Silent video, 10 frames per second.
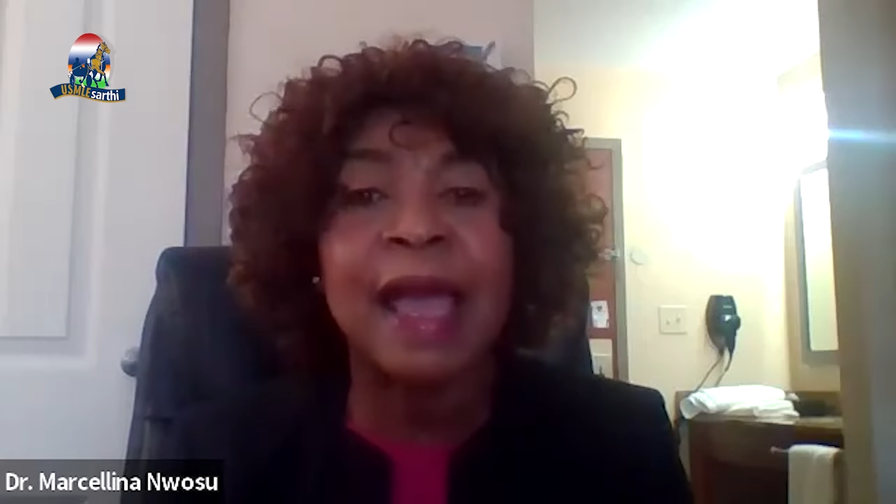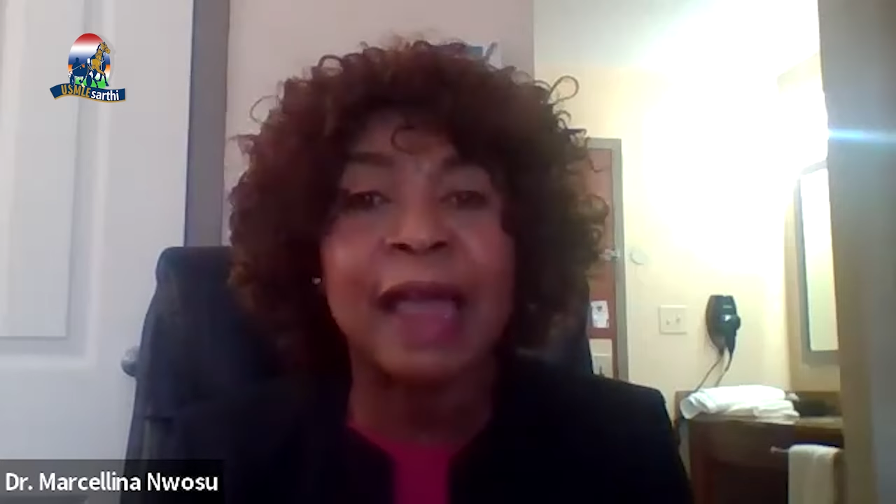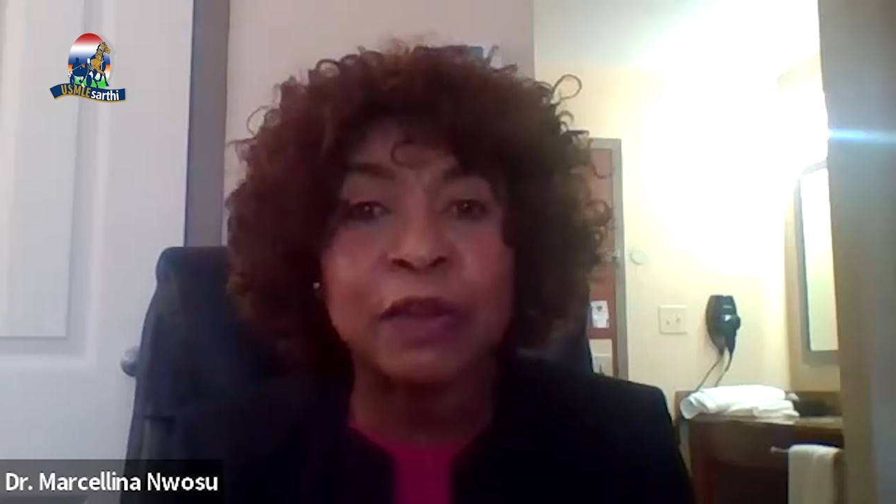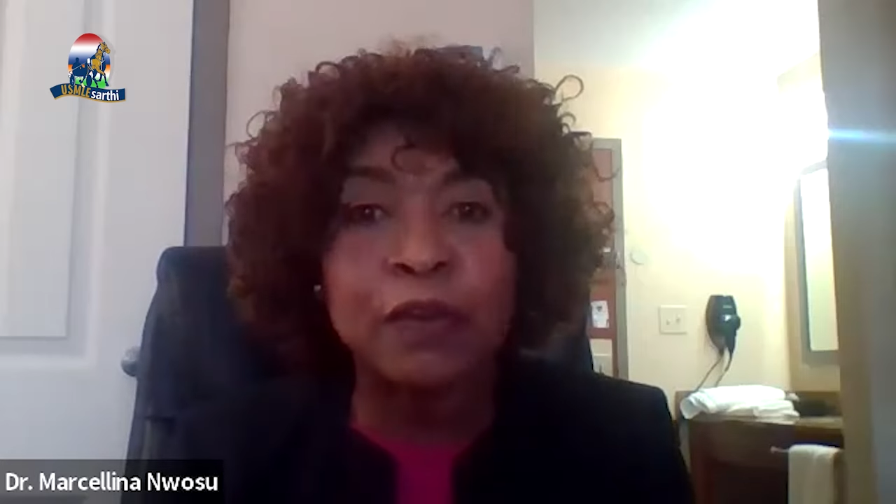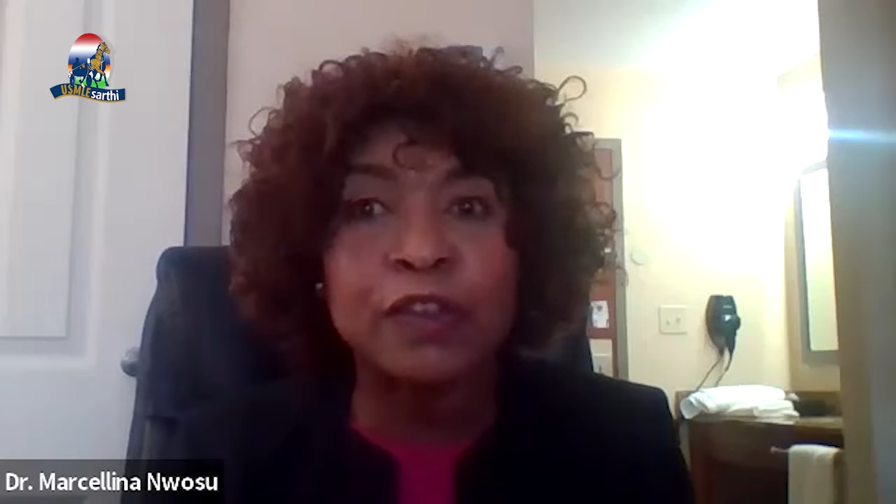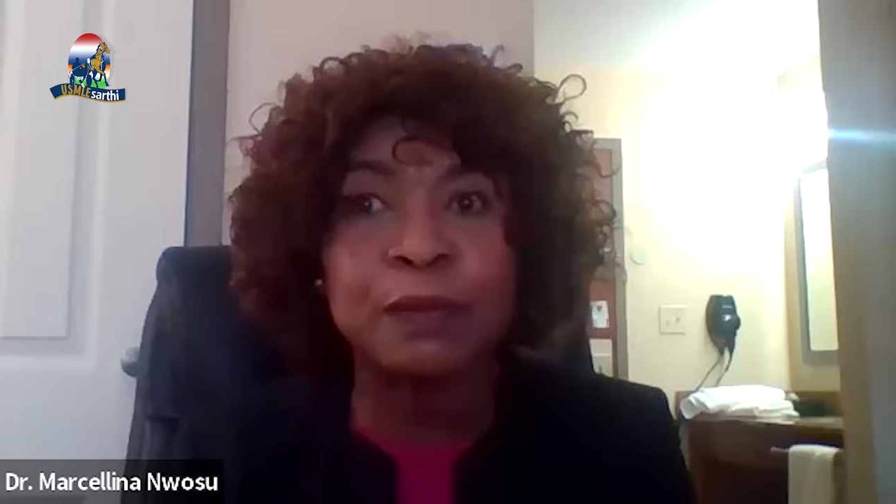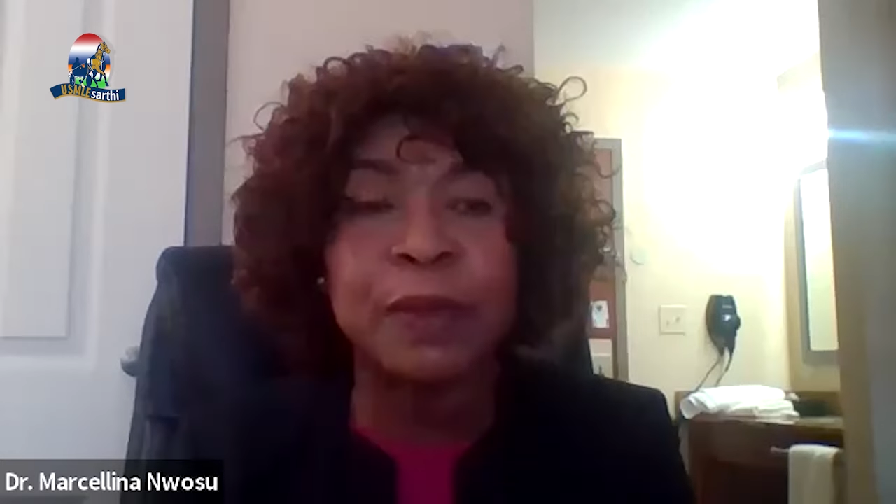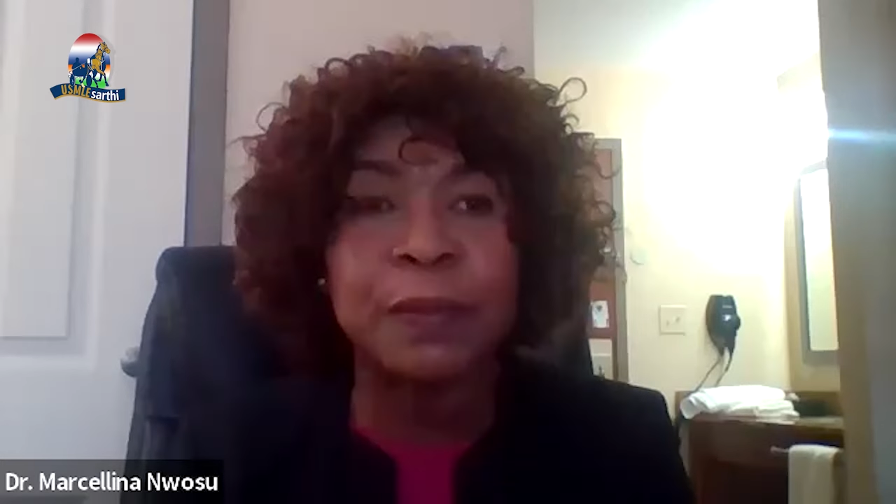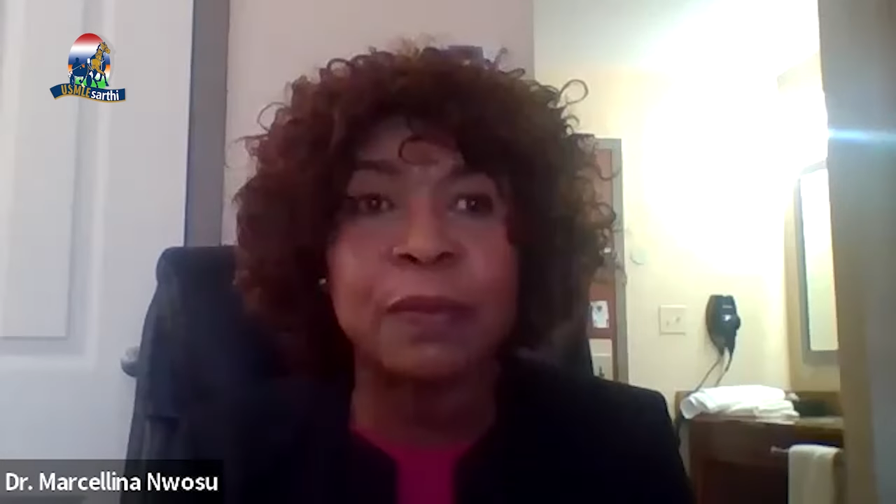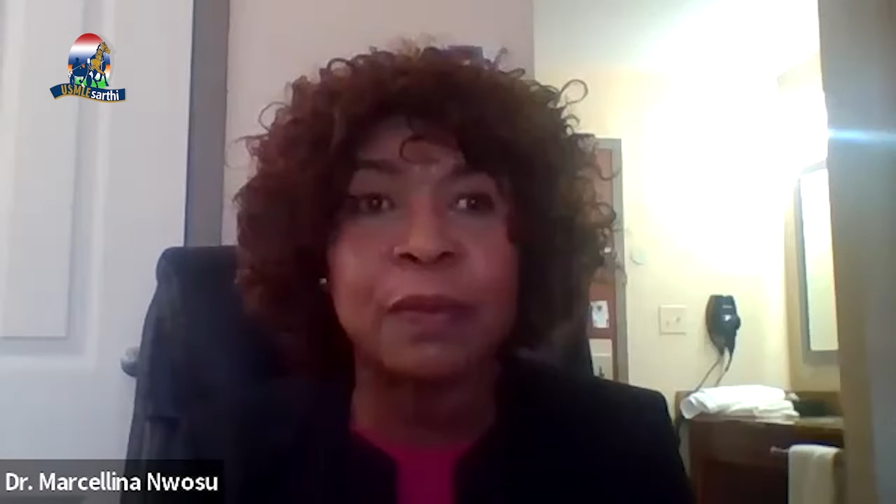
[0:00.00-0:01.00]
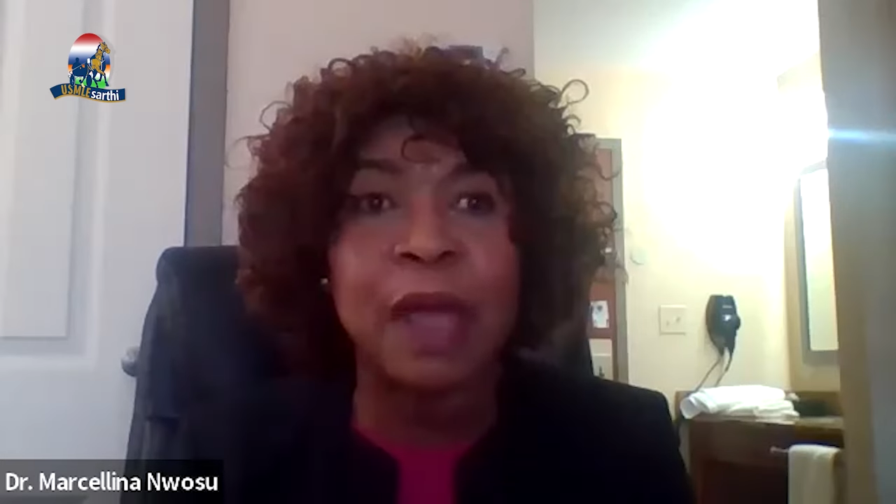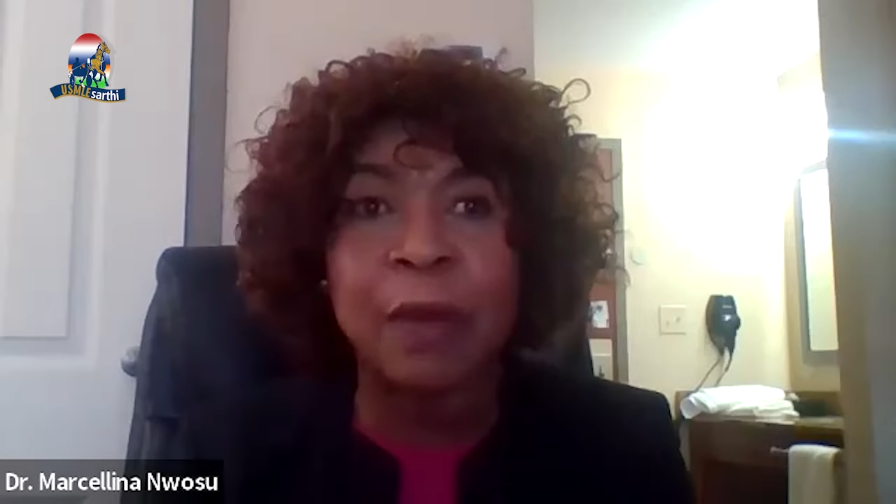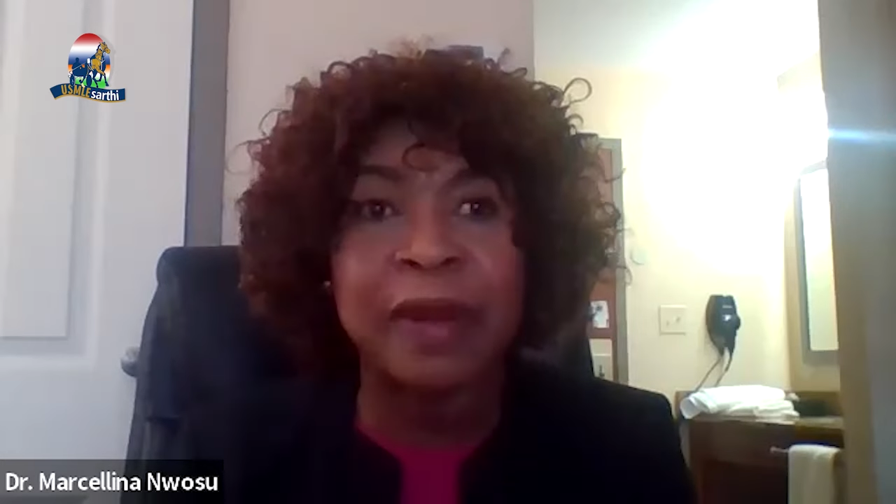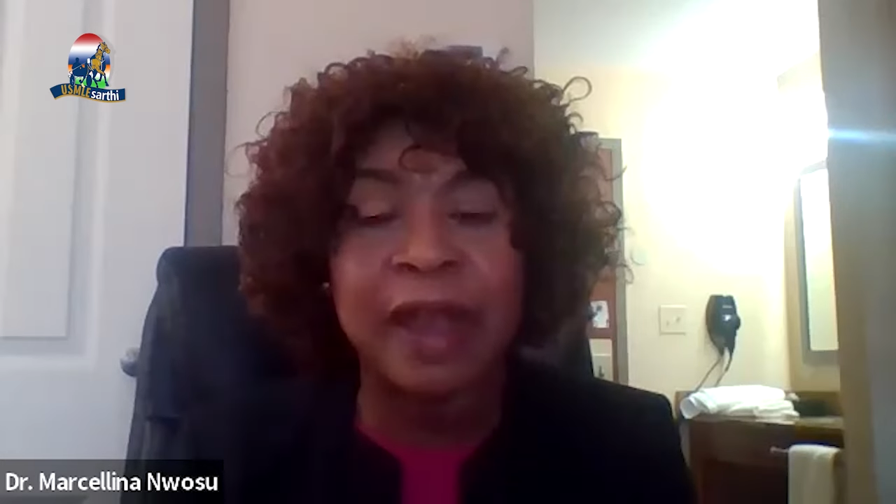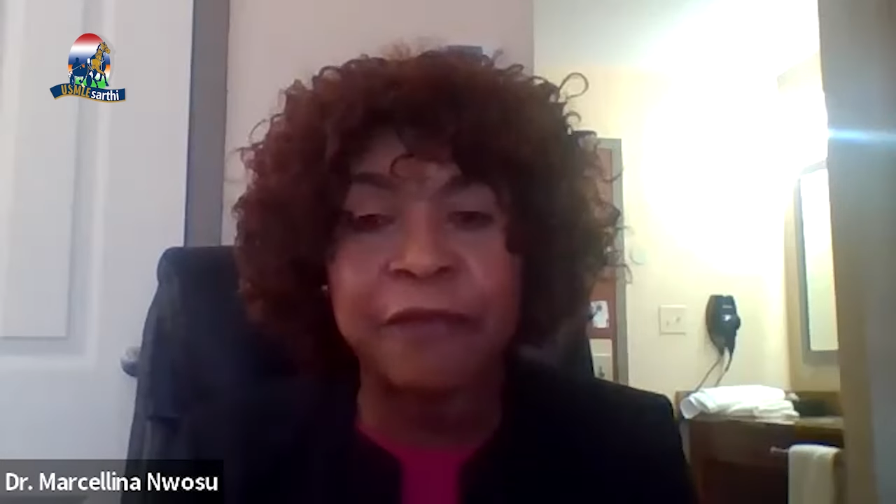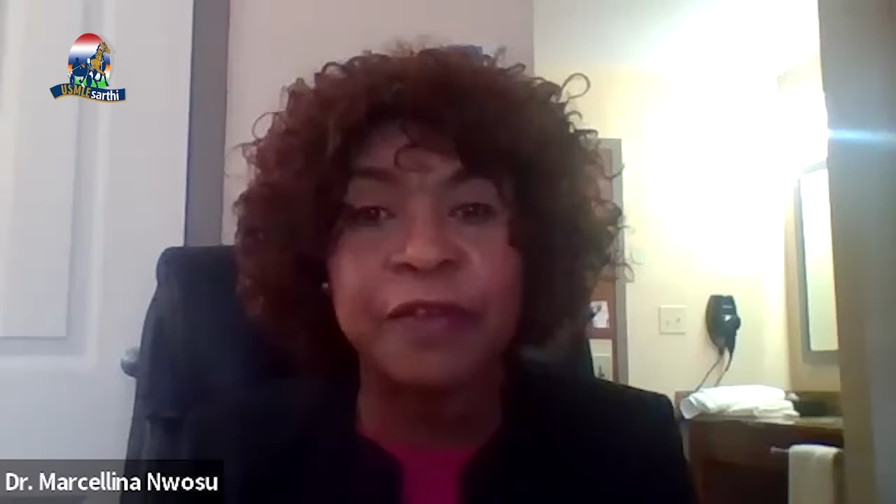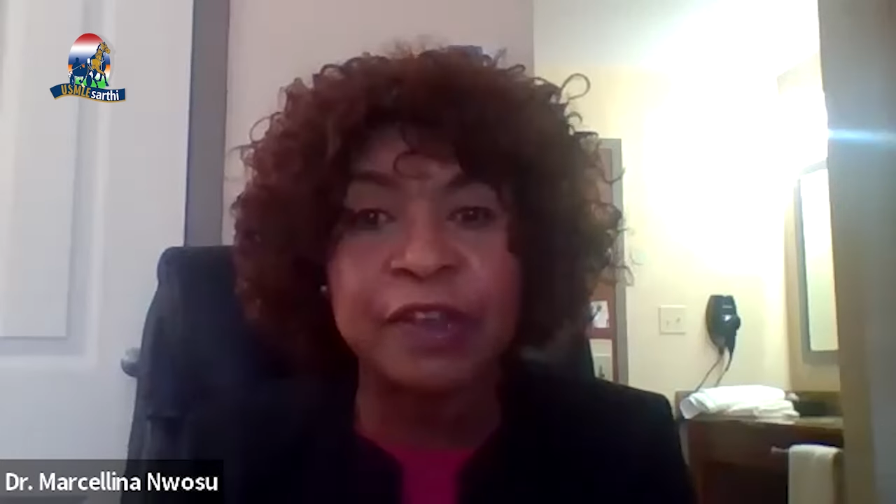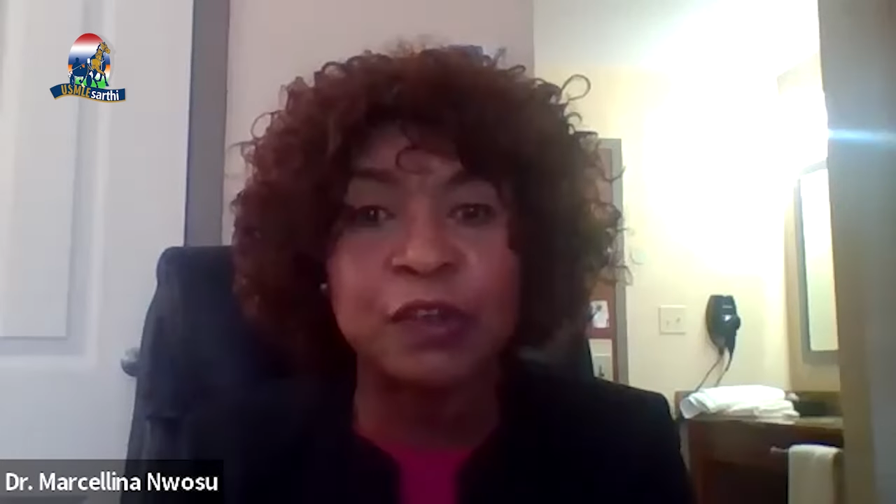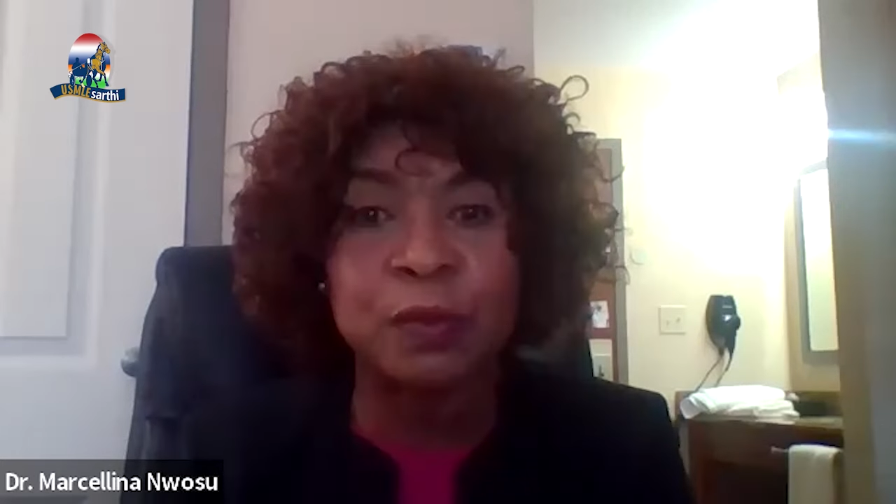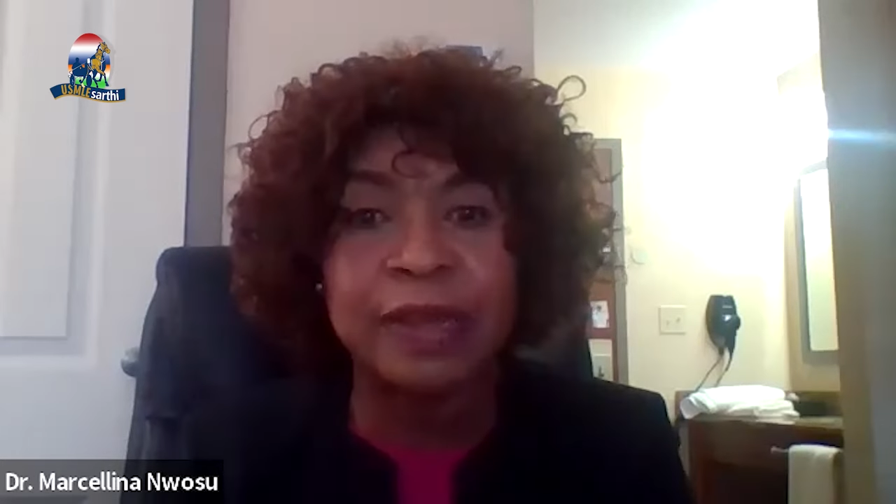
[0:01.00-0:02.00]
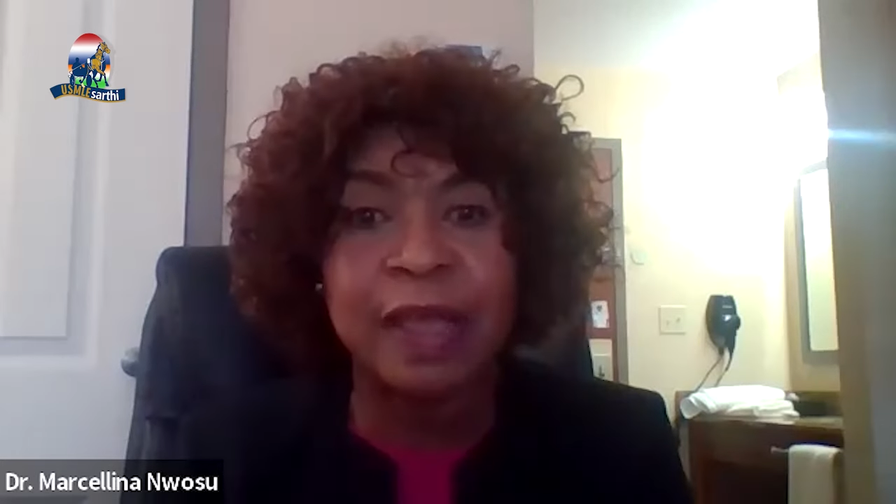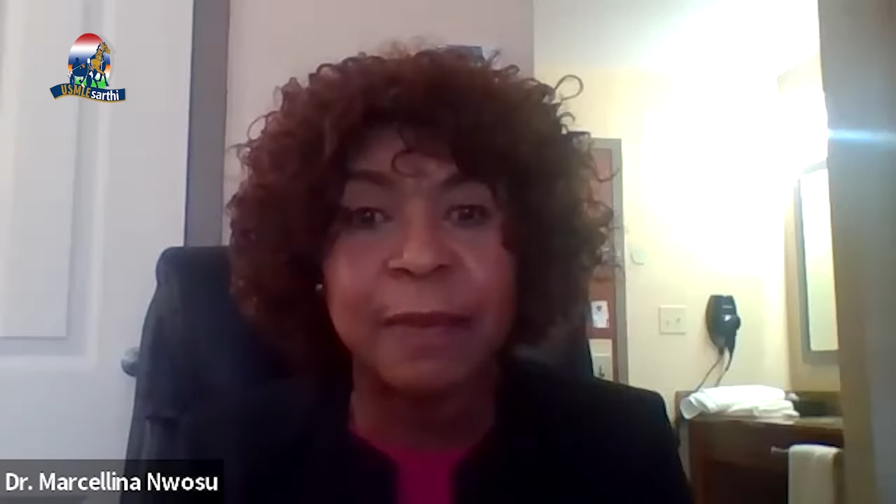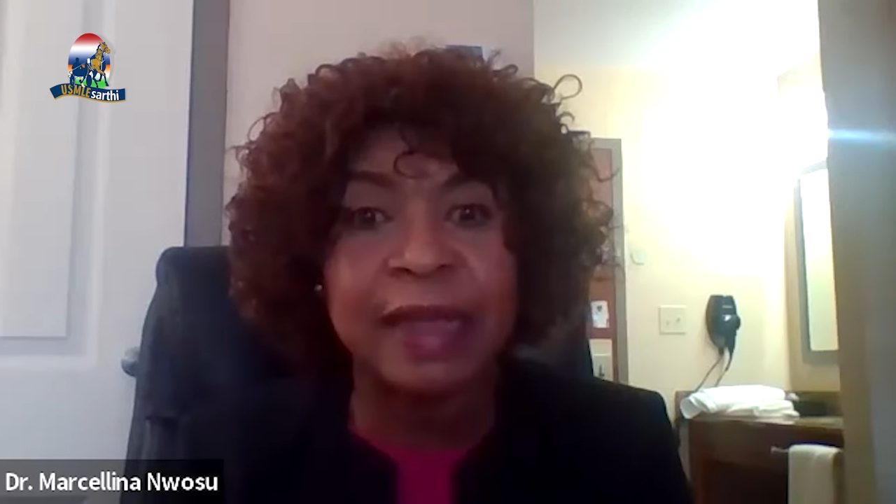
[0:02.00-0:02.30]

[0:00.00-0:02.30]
And those people, when I finished with them,